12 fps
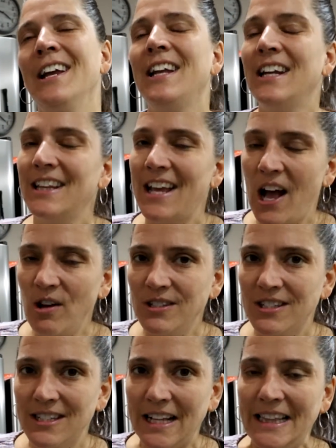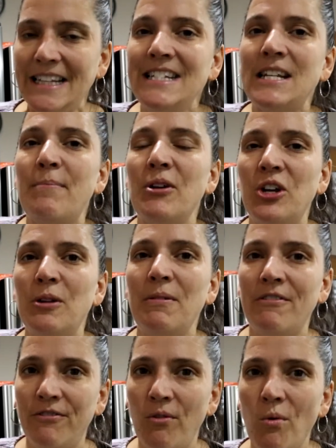Getting the house cleaned up and good
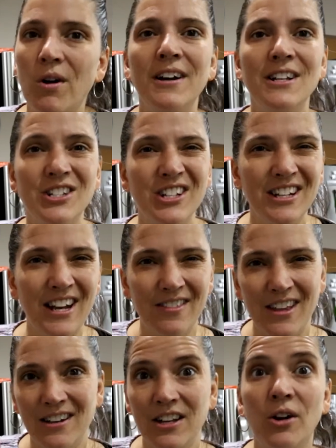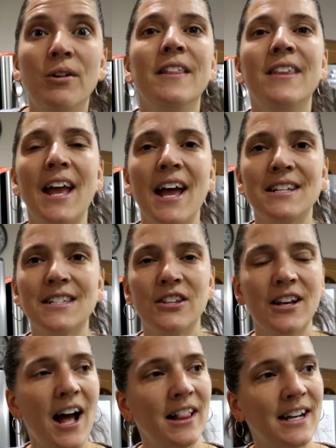before is good, and then, you know, the chaos of
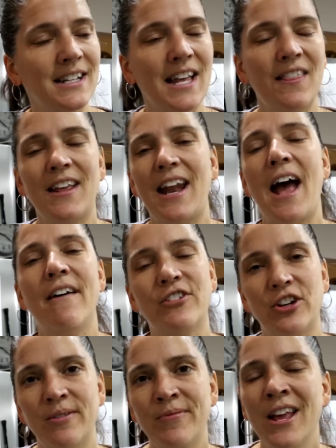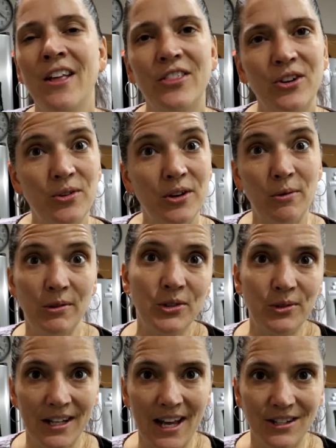the holidays, and then after the new year, we'll do
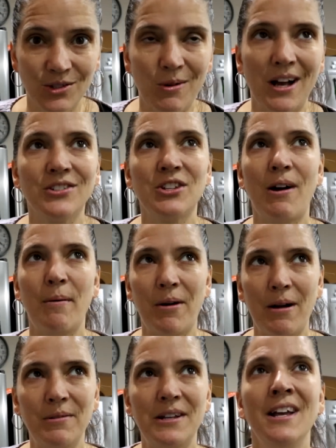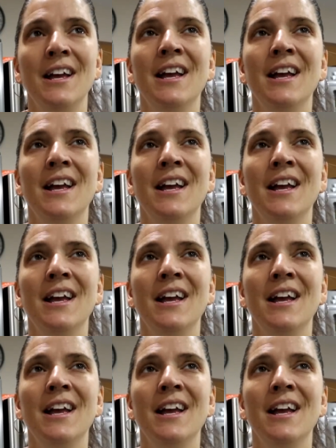it again as well. So I'll probably,